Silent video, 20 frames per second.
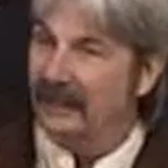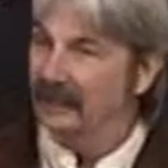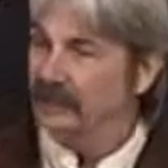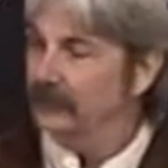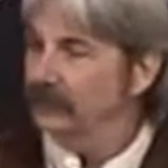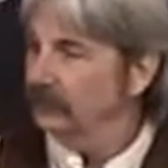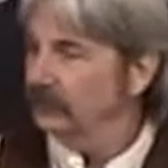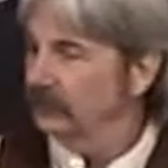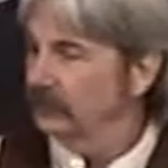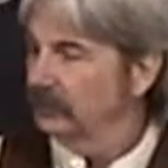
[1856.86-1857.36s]

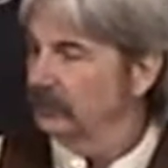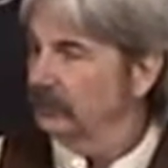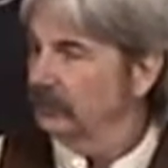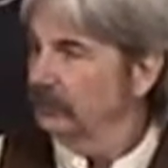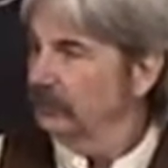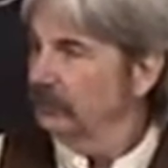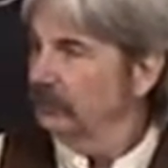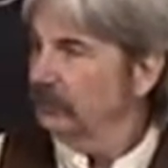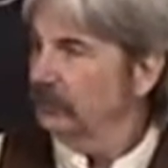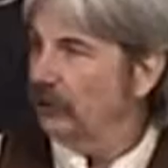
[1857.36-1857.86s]
And
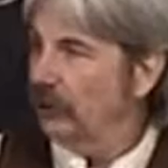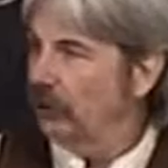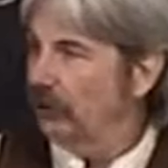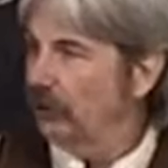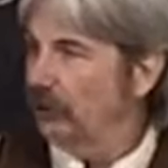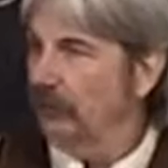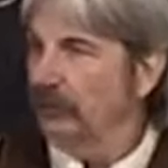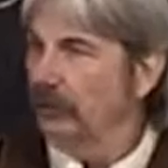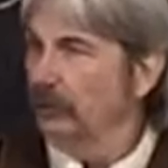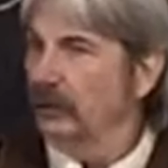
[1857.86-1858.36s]

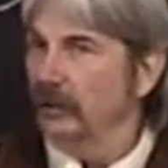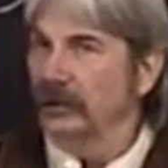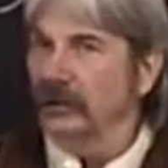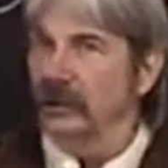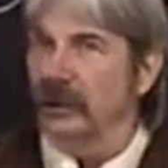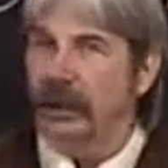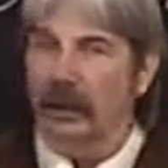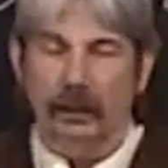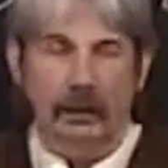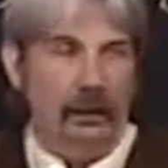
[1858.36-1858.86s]
so
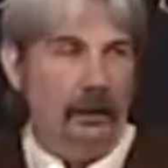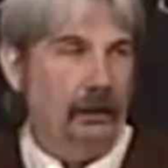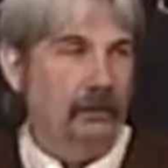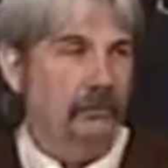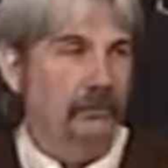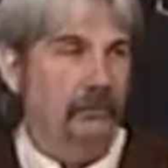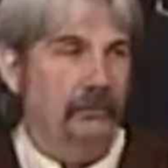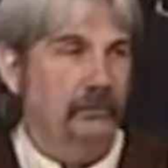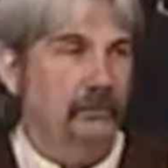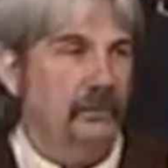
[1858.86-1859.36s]
uh,
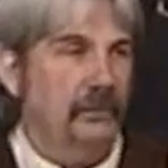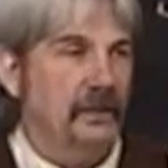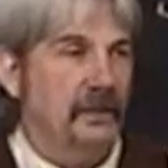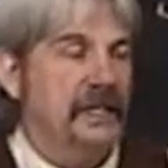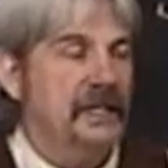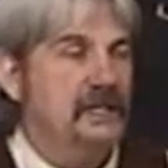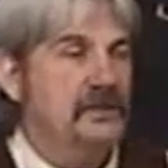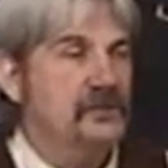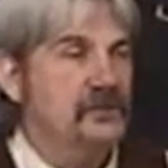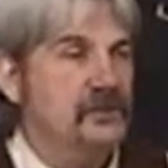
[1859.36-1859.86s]

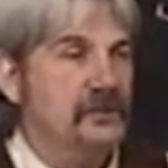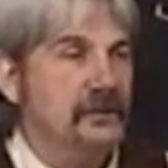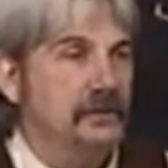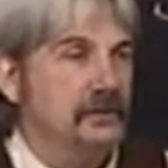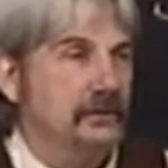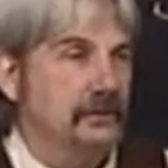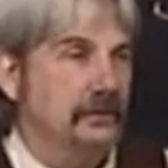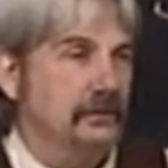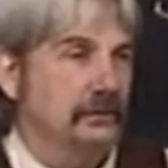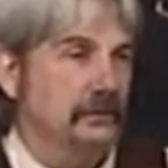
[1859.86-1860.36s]
he's,
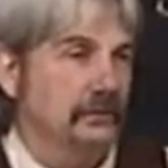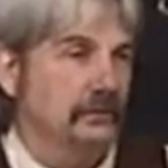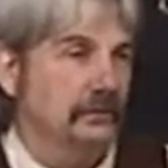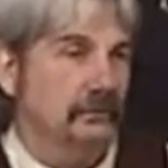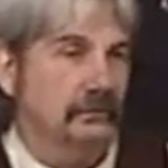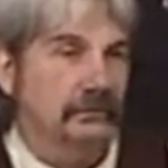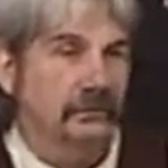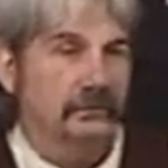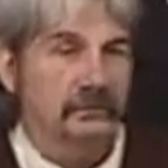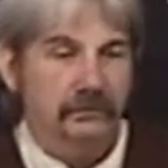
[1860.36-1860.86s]

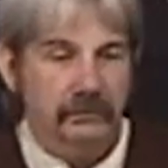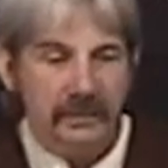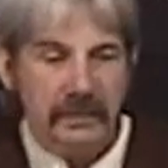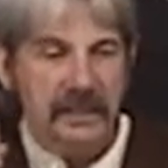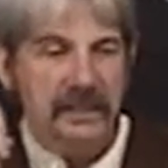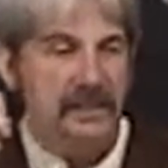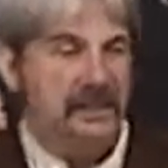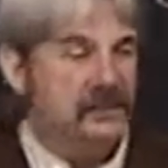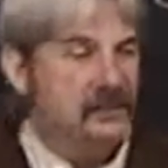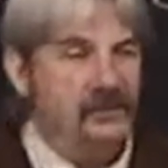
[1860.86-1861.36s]

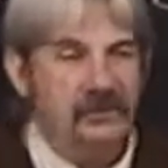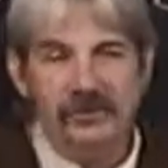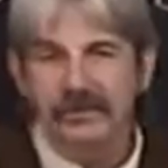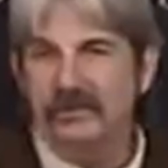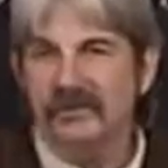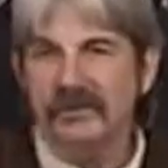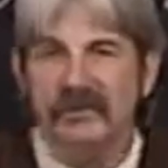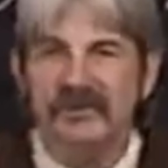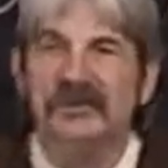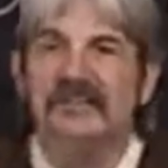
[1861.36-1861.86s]
he
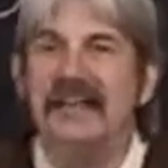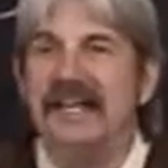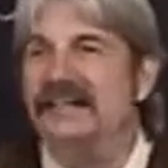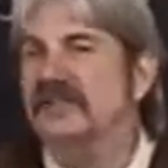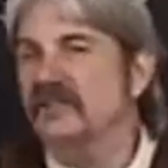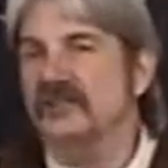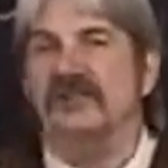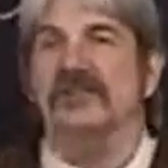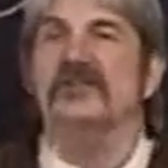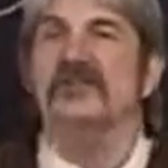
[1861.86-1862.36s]

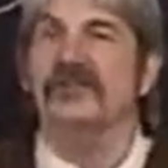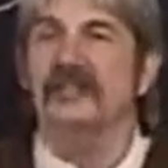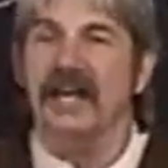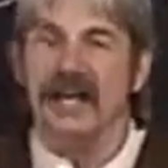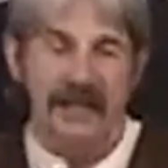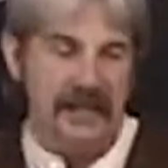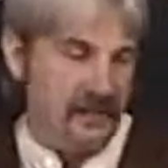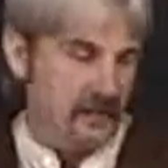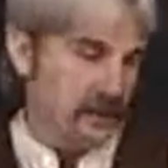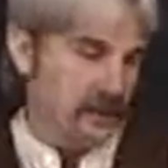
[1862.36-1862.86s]
sets the
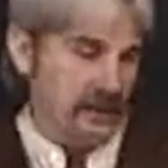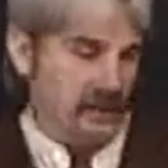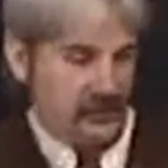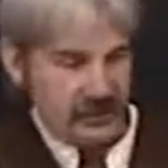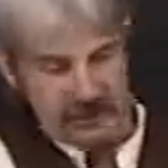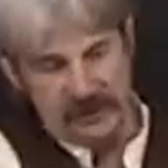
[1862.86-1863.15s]
stage and he